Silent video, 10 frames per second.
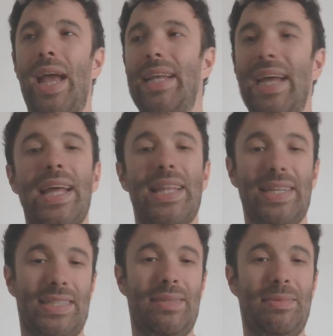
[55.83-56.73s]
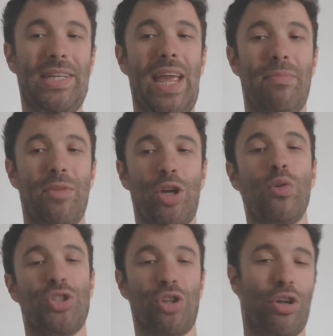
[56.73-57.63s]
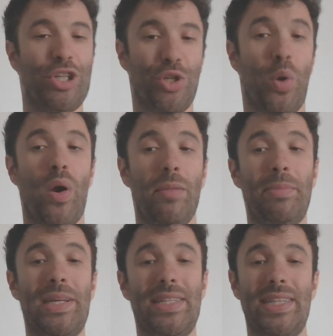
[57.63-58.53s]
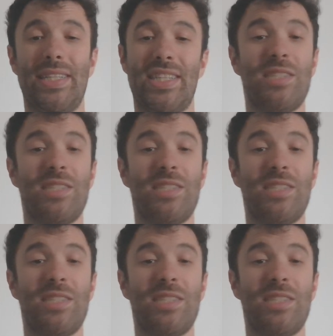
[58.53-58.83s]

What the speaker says: And yeah, like he became the co-star that Joel Embiid needed.